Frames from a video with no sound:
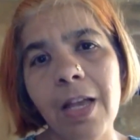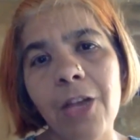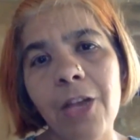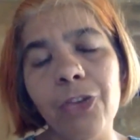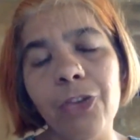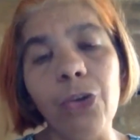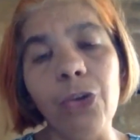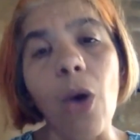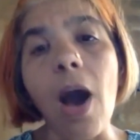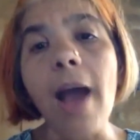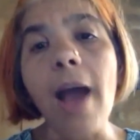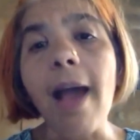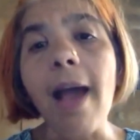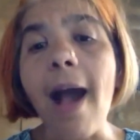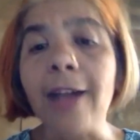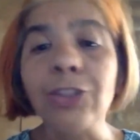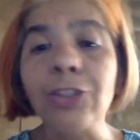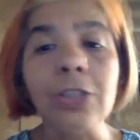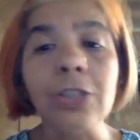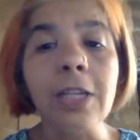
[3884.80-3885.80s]
So I
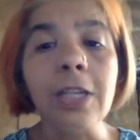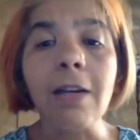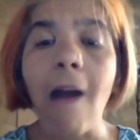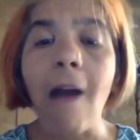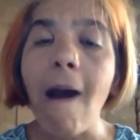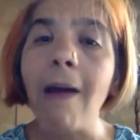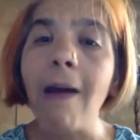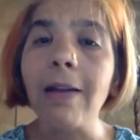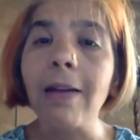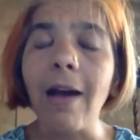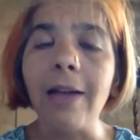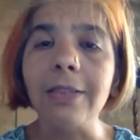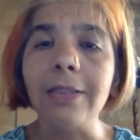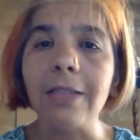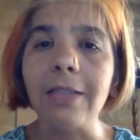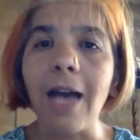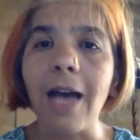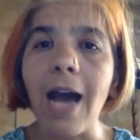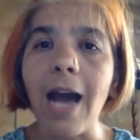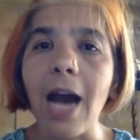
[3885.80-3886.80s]
actually can't
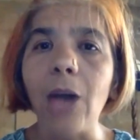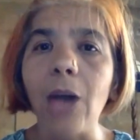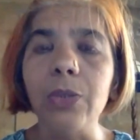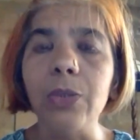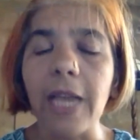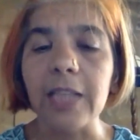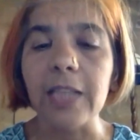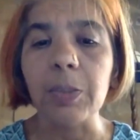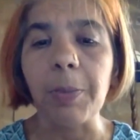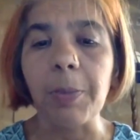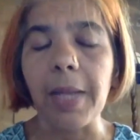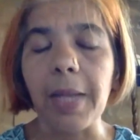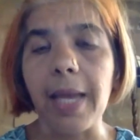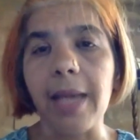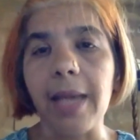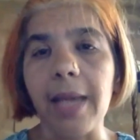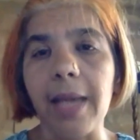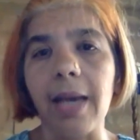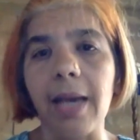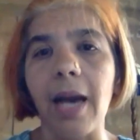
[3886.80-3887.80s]
answer how that's
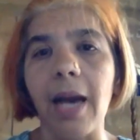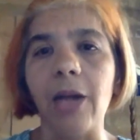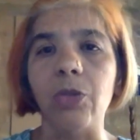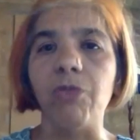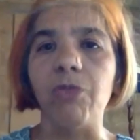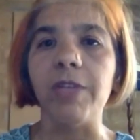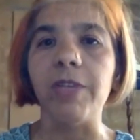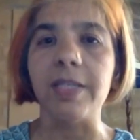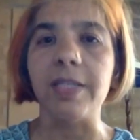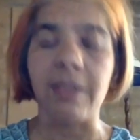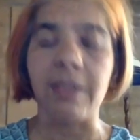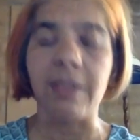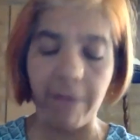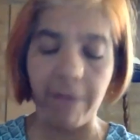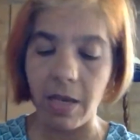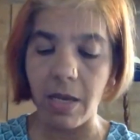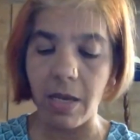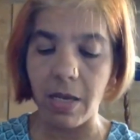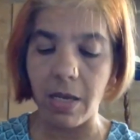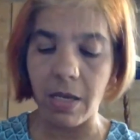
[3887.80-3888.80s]
playing out
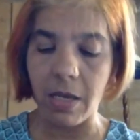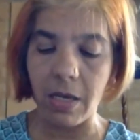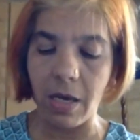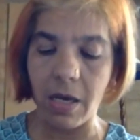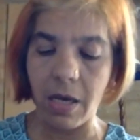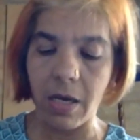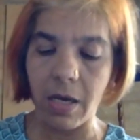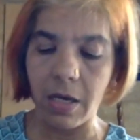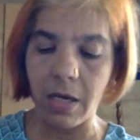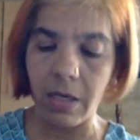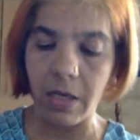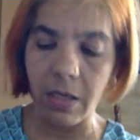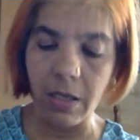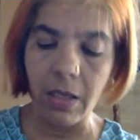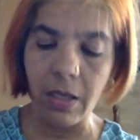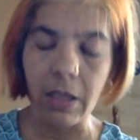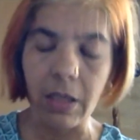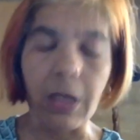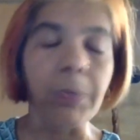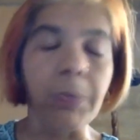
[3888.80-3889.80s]
vis-a-vis uh,
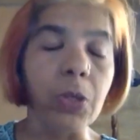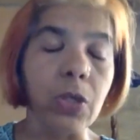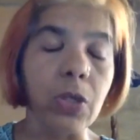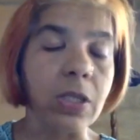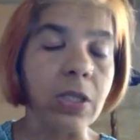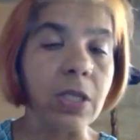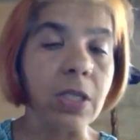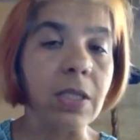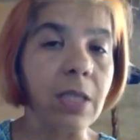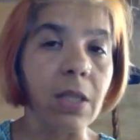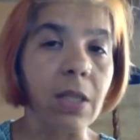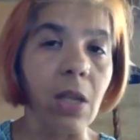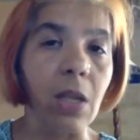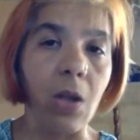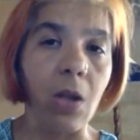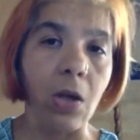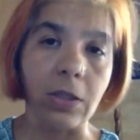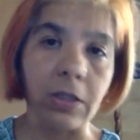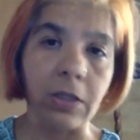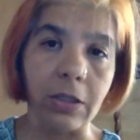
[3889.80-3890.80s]
communities in the
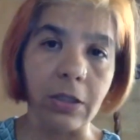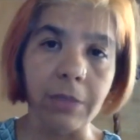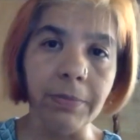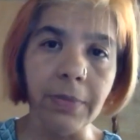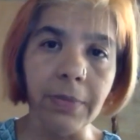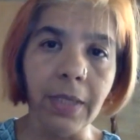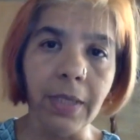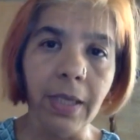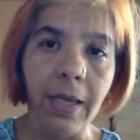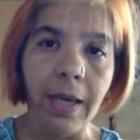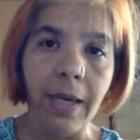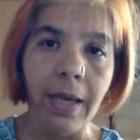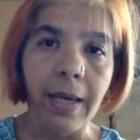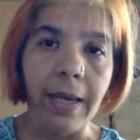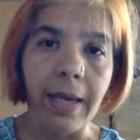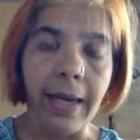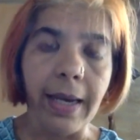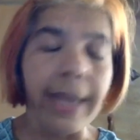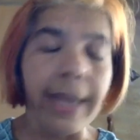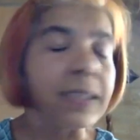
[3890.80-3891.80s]
long term.
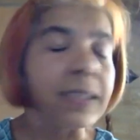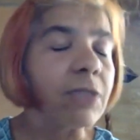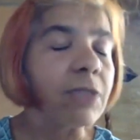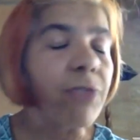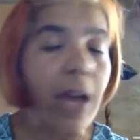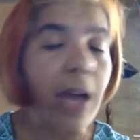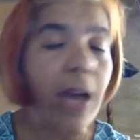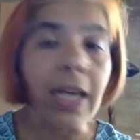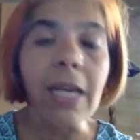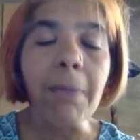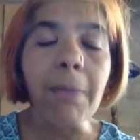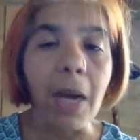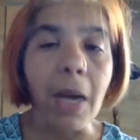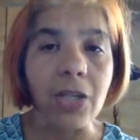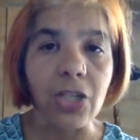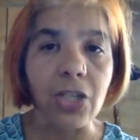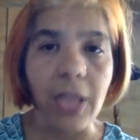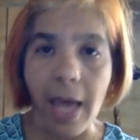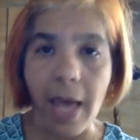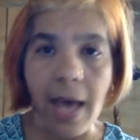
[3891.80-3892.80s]
It's very
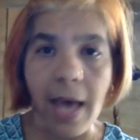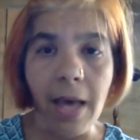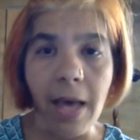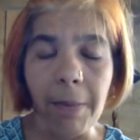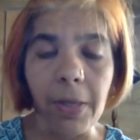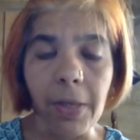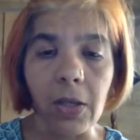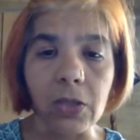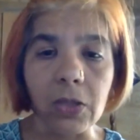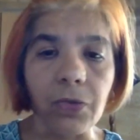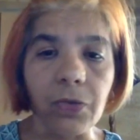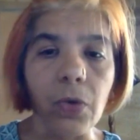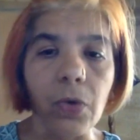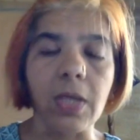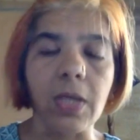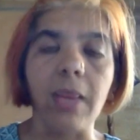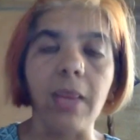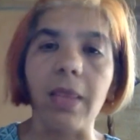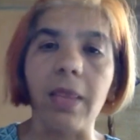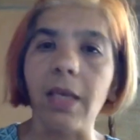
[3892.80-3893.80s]
much there because
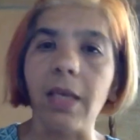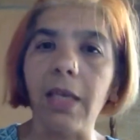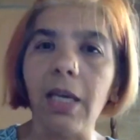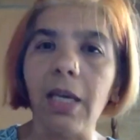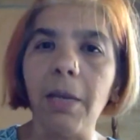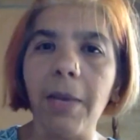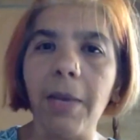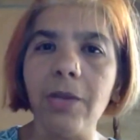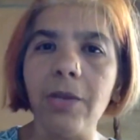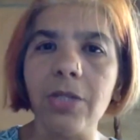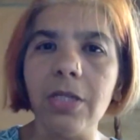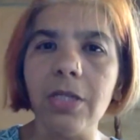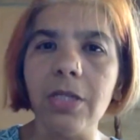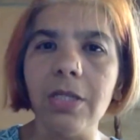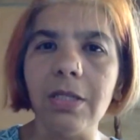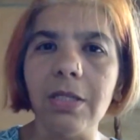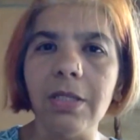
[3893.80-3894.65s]
folks are thinking about it.